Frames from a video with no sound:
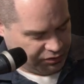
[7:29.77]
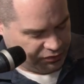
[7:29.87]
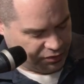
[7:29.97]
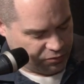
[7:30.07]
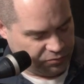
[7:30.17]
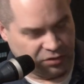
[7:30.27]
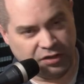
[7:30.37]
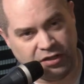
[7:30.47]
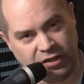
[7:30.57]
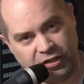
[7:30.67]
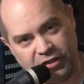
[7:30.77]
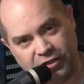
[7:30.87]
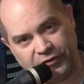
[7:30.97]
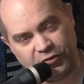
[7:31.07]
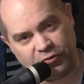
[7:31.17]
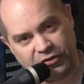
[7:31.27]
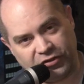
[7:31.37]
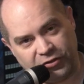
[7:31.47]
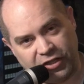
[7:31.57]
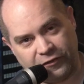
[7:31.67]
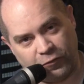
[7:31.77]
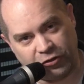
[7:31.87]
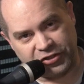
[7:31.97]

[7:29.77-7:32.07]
So if you were to get four